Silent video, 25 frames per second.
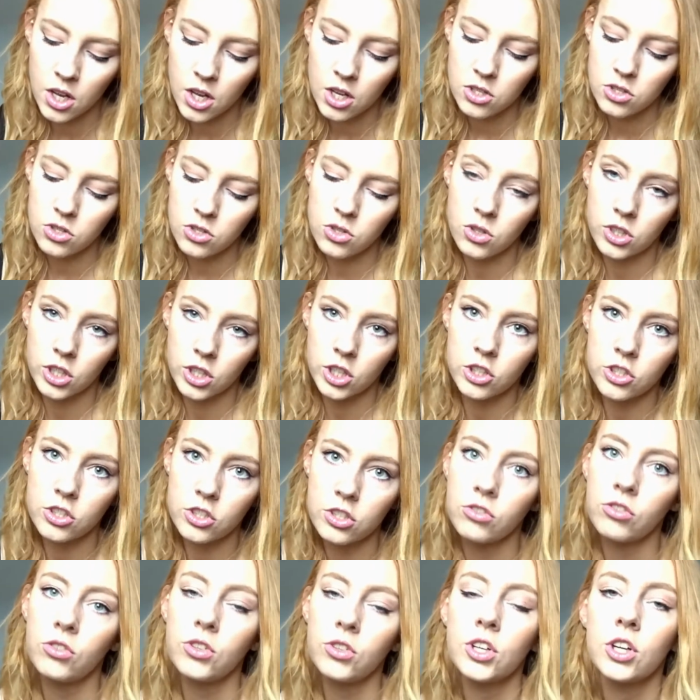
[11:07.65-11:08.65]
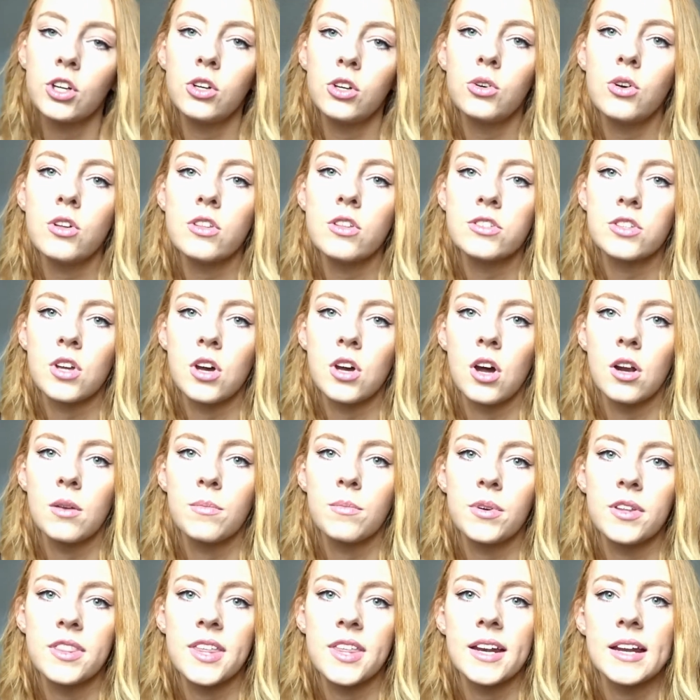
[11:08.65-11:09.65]
so you can just throw your clothes on,
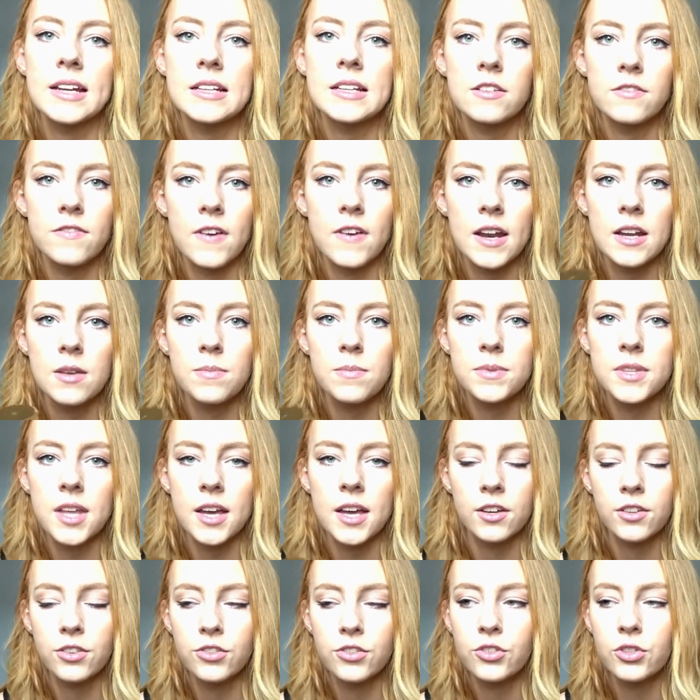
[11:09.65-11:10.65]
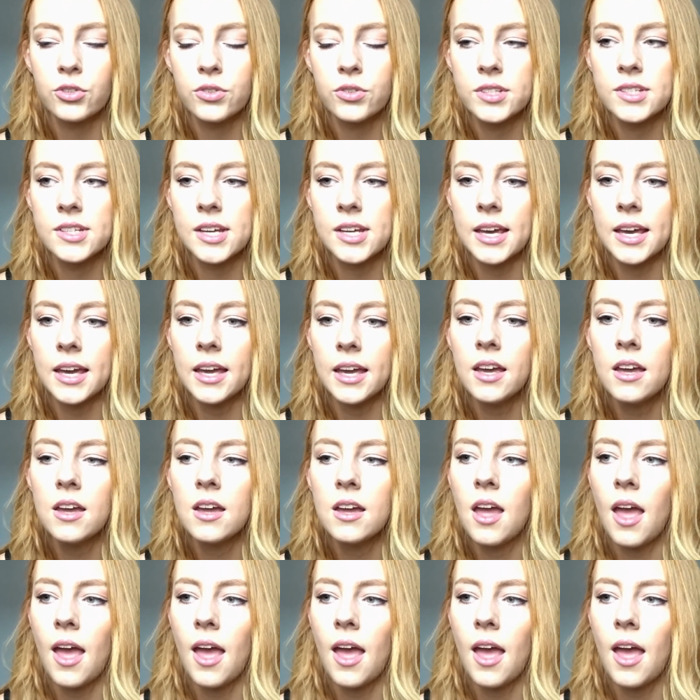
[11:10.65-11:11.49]
but then it develops like through the day,